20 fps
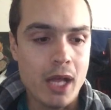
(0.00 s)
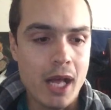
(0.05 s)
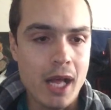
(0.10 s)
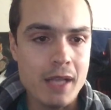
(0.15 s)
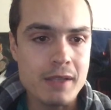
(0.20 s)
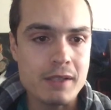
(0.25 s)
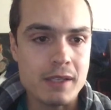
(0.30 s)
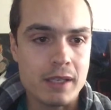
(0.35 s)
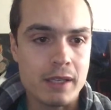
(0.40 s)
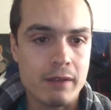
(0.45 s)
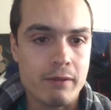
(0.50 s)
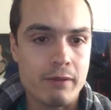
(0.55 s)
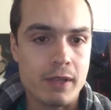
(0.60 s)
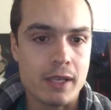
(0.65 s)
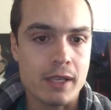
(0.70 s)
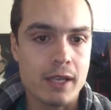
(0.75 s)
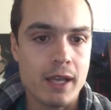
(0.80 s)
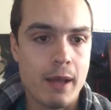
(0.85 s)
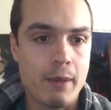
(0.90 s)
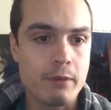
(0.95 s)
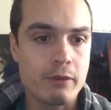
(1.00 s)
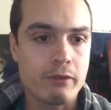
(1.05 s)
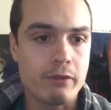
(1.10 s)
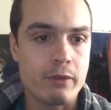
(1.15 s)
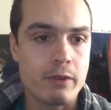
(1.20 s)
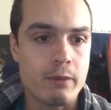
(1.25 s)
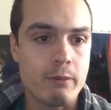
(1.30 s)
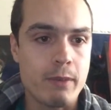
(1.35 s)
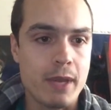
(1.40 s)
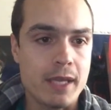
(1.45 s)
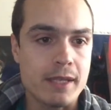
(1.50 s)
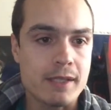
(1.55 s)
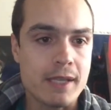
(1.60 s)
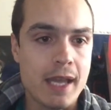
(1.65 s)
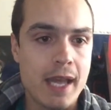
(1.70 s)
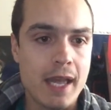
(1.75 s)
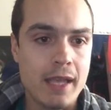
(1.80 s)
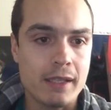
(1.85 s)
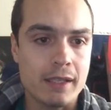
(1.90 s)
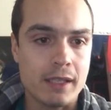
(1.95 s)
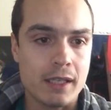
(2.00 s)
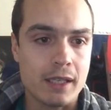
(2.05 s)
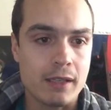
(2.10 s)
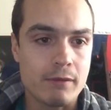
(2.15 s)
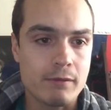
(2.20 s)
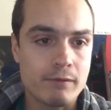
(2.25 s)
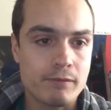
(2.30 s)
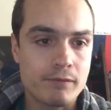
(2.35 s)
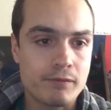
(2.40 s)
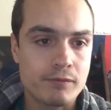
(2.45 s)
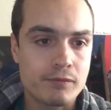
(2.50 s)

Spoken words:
positive, it comes from the mentality.